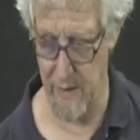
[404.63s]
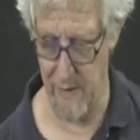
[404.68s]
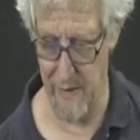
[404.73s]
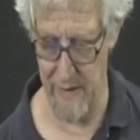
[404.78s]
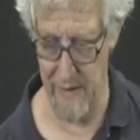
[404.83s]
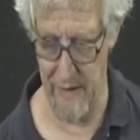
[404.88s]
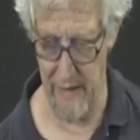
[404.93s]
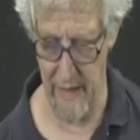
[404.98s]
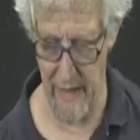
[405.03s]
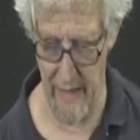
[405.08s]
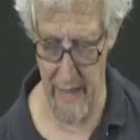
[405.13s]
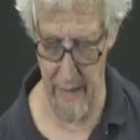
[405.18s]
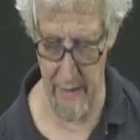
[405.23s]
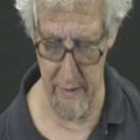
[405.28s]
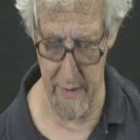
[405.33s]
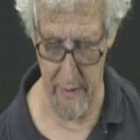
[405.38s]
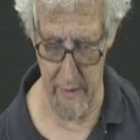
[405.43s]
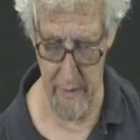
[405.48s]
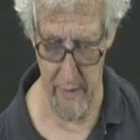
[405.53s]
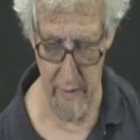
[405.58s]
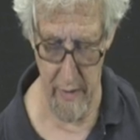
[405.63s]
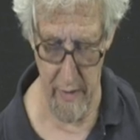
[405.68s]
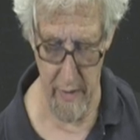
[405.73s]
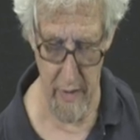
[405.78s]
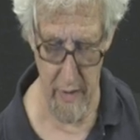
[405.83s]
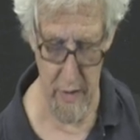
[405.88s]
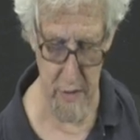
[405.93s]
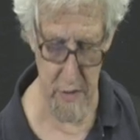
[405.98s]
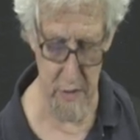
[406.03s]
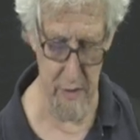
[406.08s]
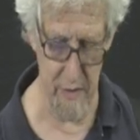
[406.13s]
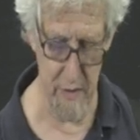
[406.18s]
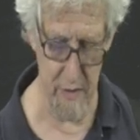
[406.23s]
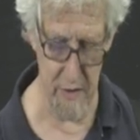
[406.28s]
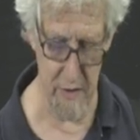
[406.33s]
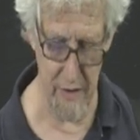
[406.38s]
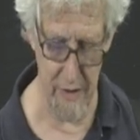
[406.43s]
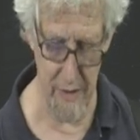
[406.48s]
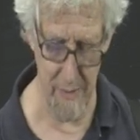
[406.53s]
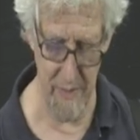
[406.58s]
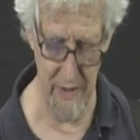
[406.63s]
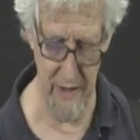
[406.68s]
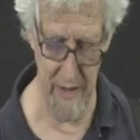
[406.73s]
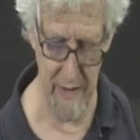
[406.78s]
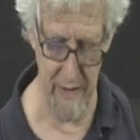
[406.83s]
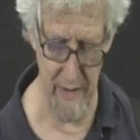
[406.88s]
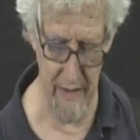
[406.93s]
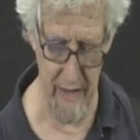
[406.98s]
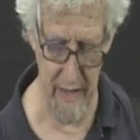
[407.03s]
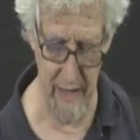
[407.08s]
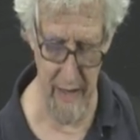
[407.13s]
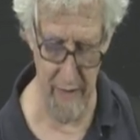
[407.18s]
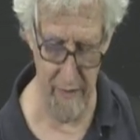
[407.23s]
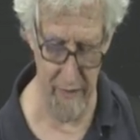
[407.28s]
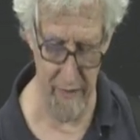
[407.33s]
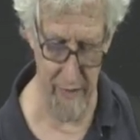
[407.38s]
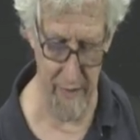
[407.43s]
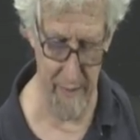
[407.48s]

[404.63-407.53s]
you're at the end. So there's going to be an if,